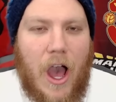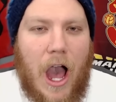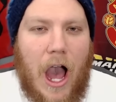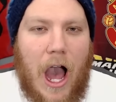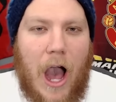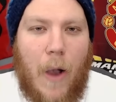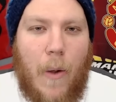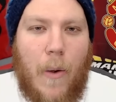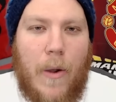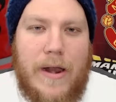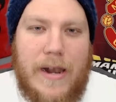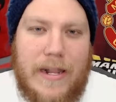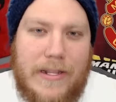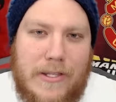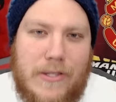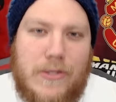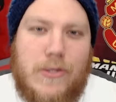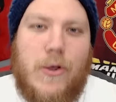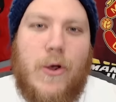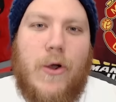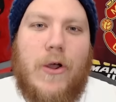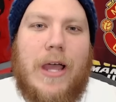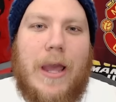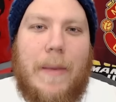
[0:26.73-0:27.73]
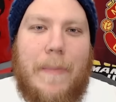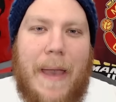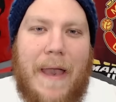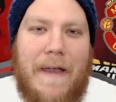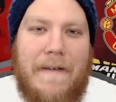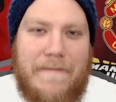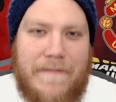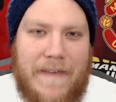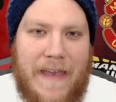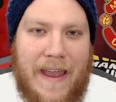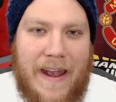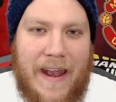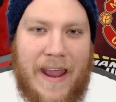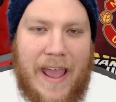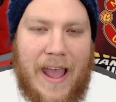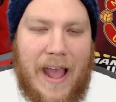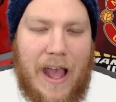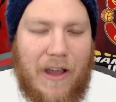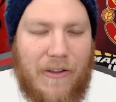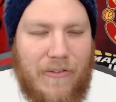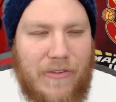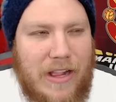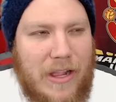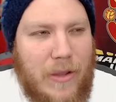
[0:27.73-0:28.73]
I wanted to talk about Van
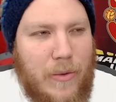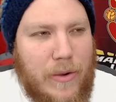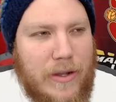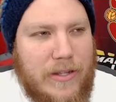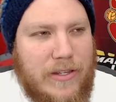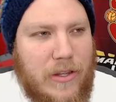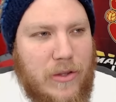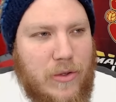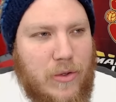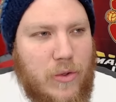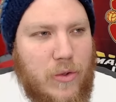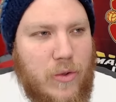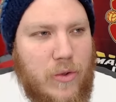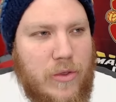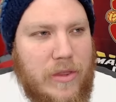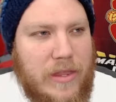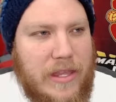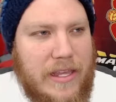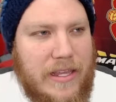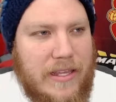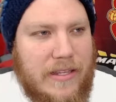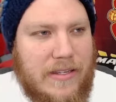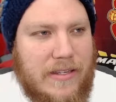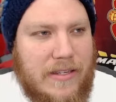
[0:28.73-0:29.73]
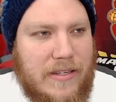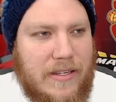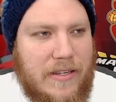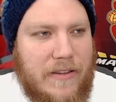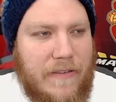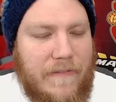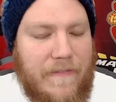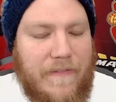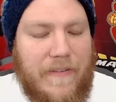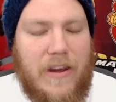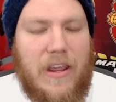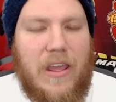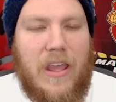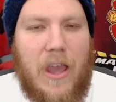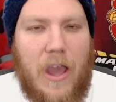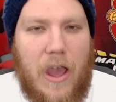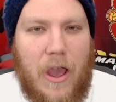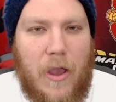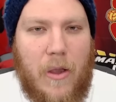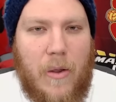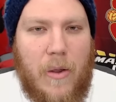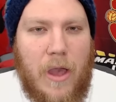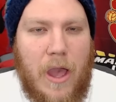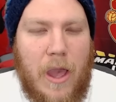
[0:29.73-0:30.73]
Gaal. I really wanted to do this
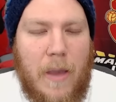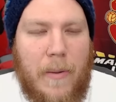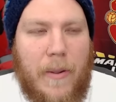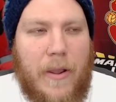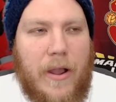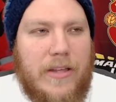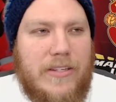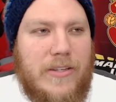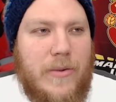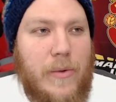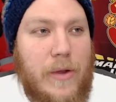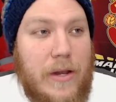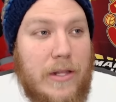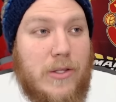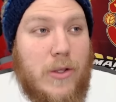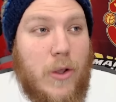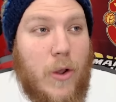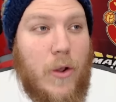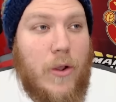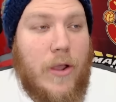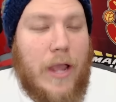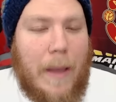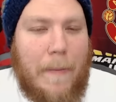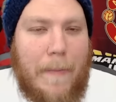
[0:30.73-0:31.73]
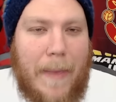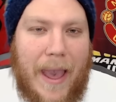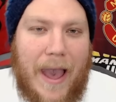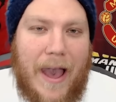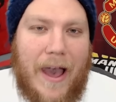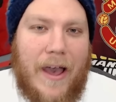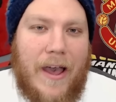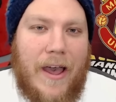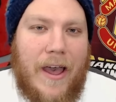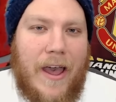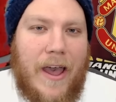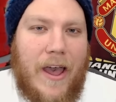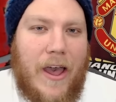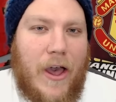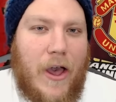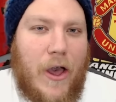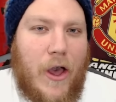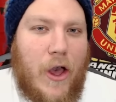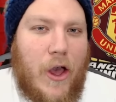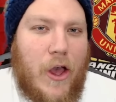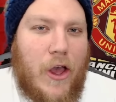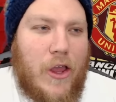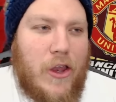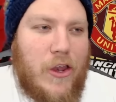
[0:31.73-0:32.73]
video because I want to talk about,
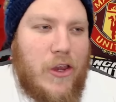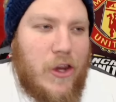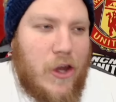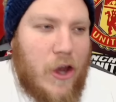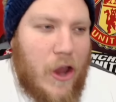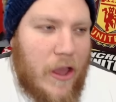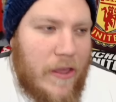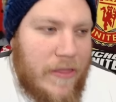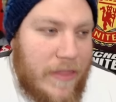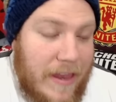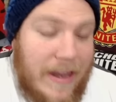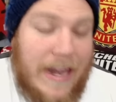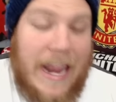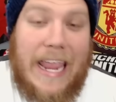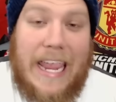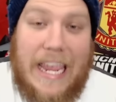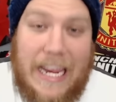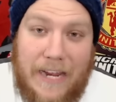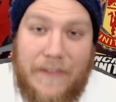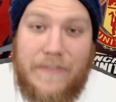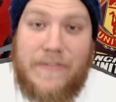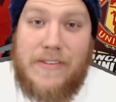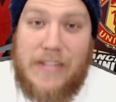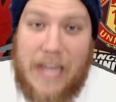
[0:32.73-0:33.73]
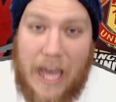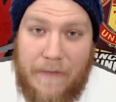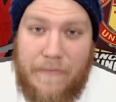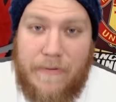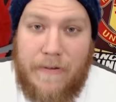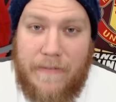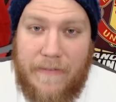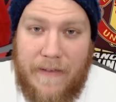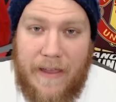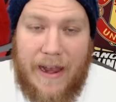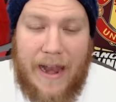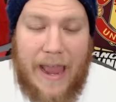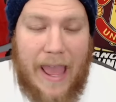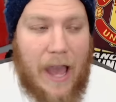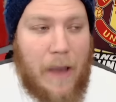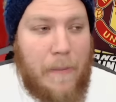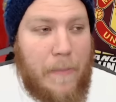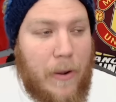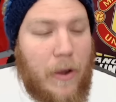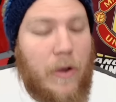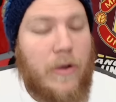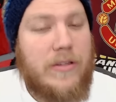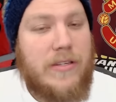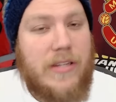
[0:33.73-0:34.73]
you know, the negative stuff with Van
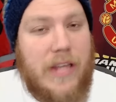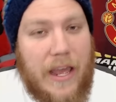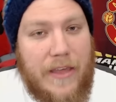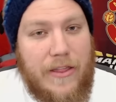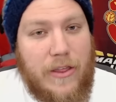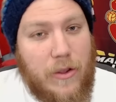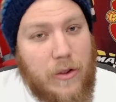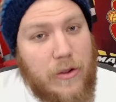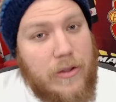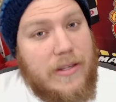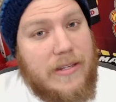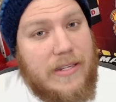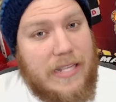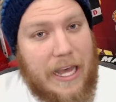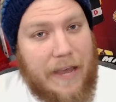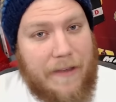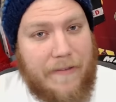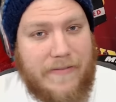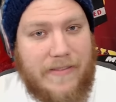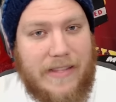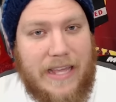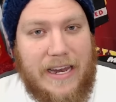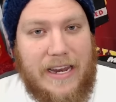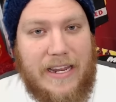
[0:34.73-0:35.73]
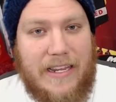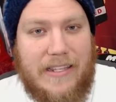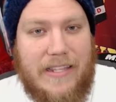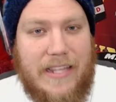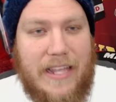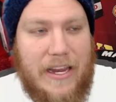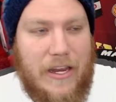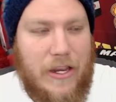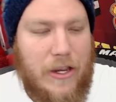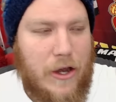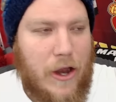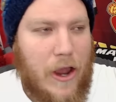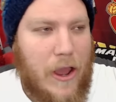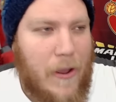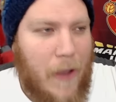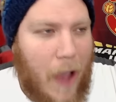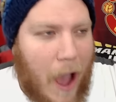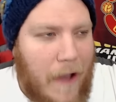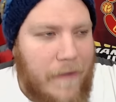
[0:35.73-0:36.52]
Gaal, but also the good stuff that he did, you know.